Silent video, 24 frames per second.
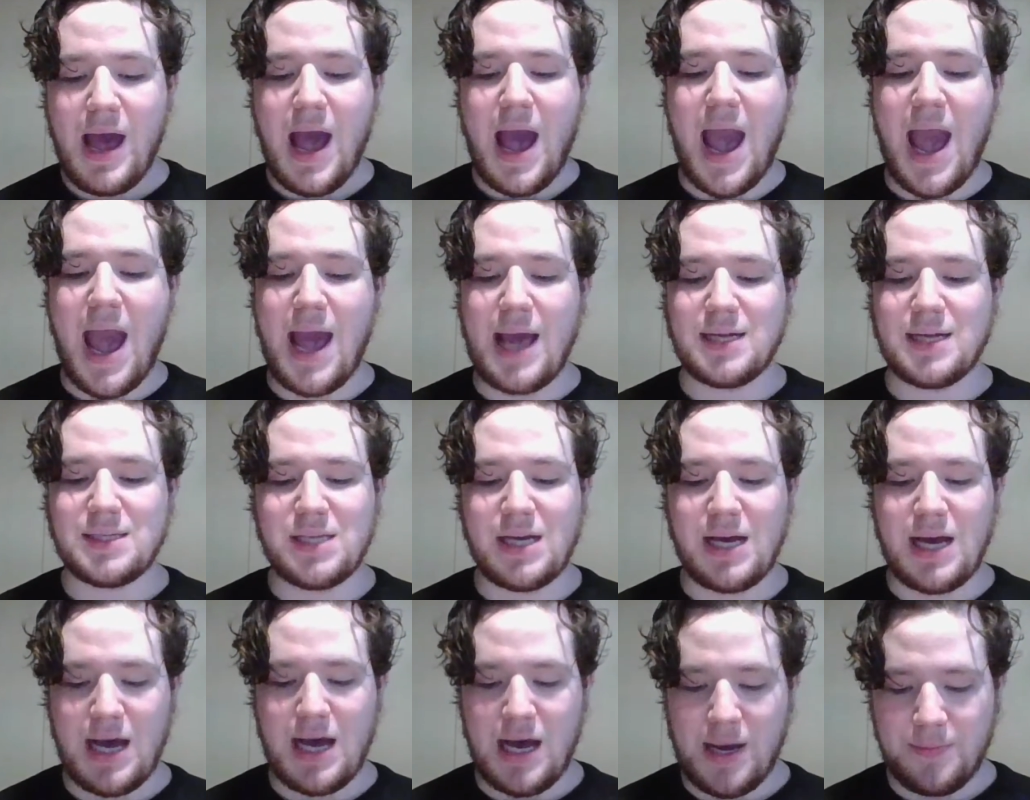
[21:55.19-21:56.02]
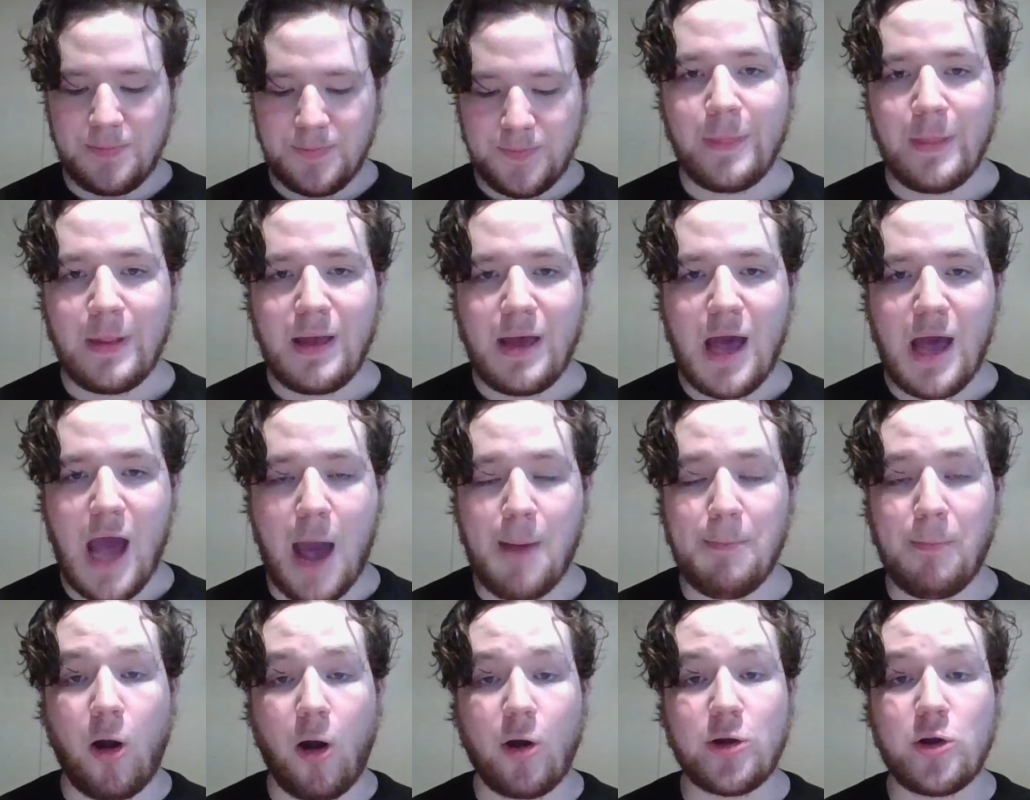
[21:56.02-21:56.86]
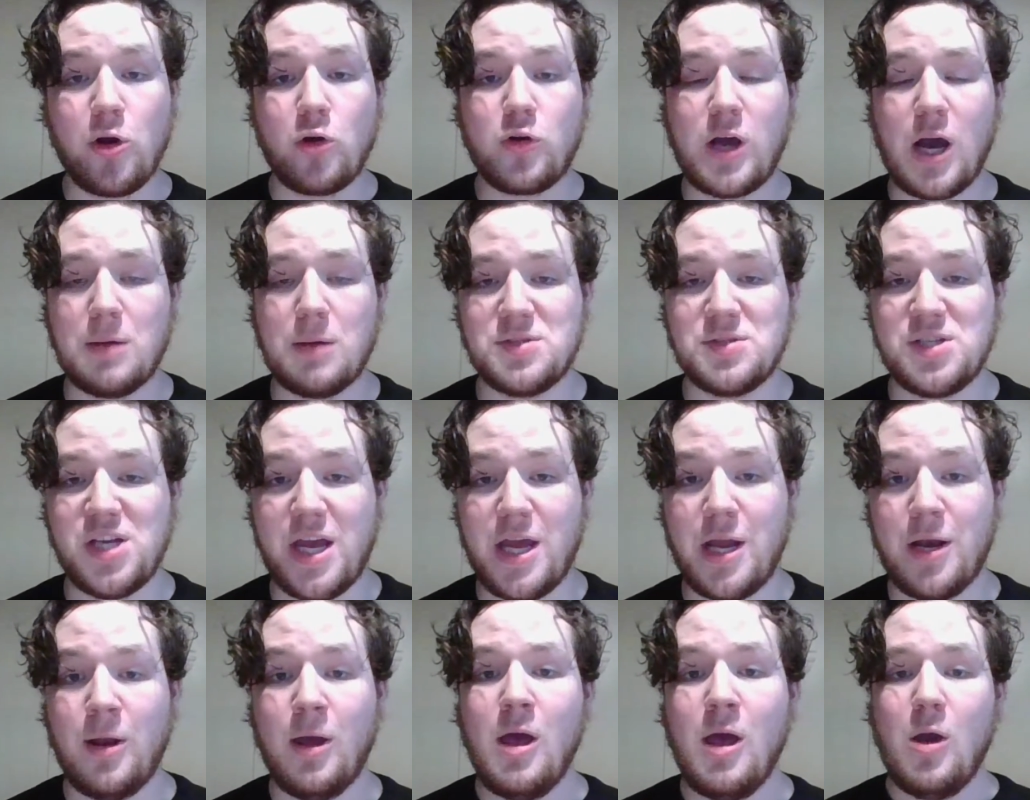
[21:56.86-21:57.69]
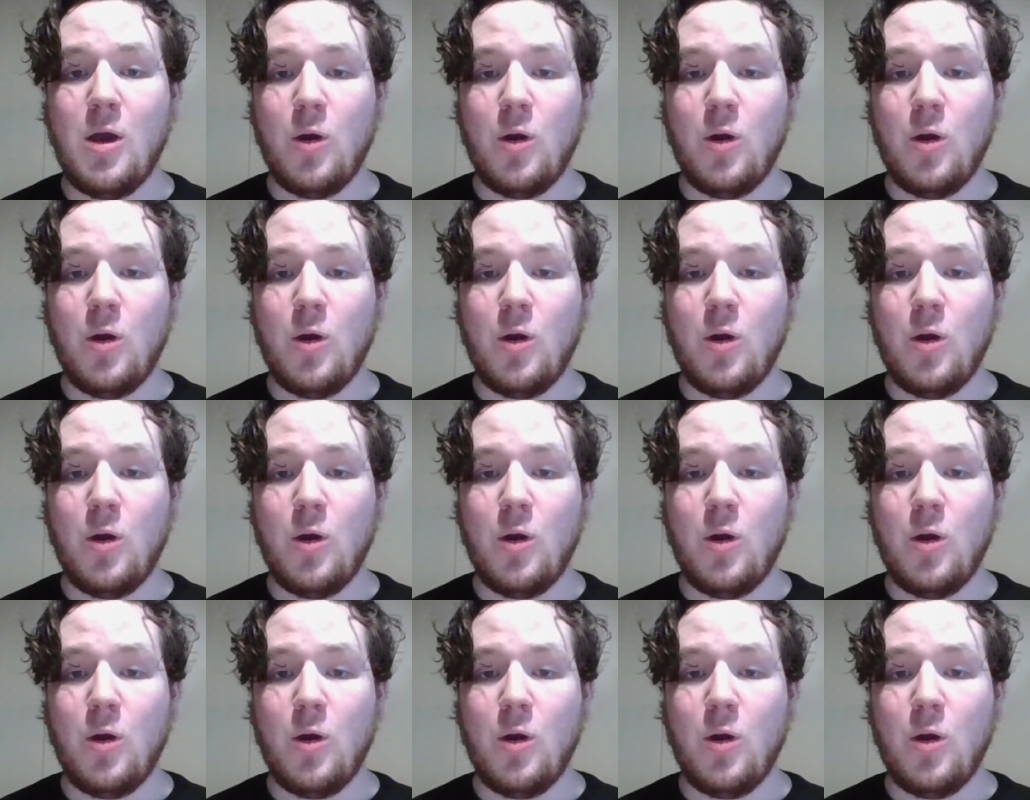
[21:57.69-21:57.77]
And Marco comes in.